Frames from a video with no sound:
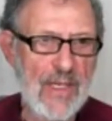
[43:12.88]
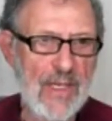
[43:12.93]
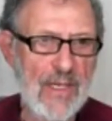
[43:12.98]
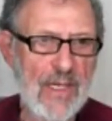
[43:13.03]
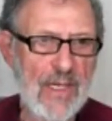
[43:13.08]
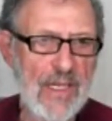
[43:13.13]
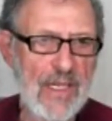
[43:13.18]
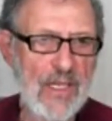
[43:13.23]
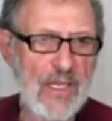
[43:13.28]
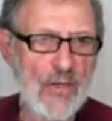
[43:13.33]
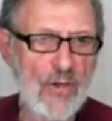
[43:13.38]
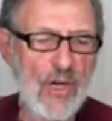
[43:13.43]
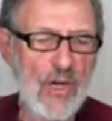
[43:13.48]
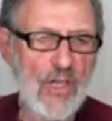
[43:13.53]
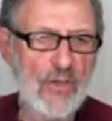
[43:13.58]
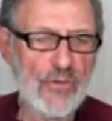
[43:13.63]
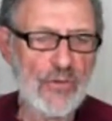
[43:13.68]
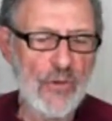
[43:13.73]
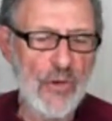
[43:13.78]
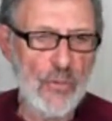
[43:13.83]
it could
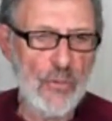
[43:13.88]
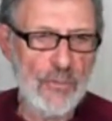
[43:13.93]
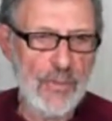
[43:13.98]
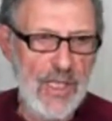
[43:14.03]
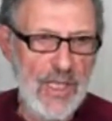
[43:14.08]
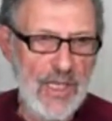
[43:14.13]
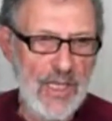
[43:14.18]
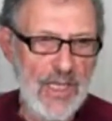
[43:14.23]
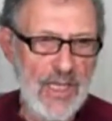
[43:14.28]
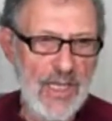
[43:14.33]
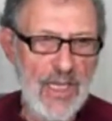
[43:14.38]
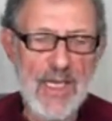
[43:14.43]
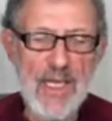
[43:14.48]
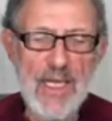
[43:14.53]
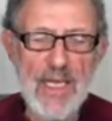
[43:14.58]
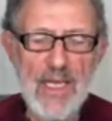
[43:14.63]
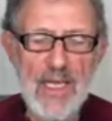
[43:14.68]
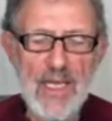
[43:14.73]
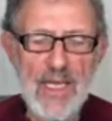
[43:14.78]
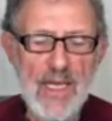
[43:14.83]
also be
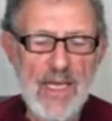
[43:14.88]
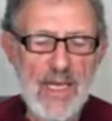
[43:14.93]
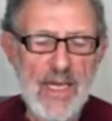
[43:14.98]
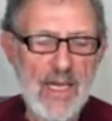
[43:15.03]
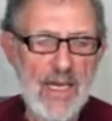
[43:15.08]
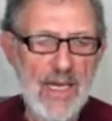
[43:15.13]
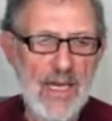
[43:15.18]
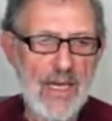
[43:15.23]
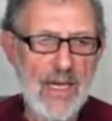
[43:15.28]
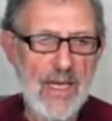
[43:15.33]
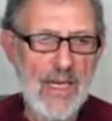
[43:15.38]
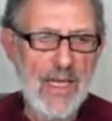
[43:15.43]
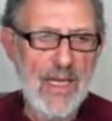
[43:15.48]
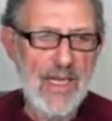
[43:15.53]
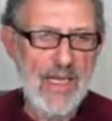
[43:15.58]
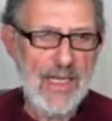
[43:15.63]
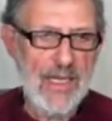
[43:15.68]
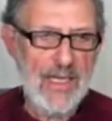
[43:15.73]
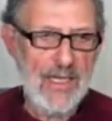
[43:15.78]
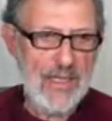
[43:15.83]

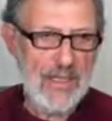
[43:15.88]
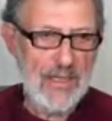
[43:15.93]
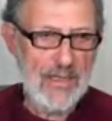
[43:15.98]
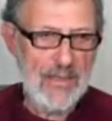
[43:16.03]
a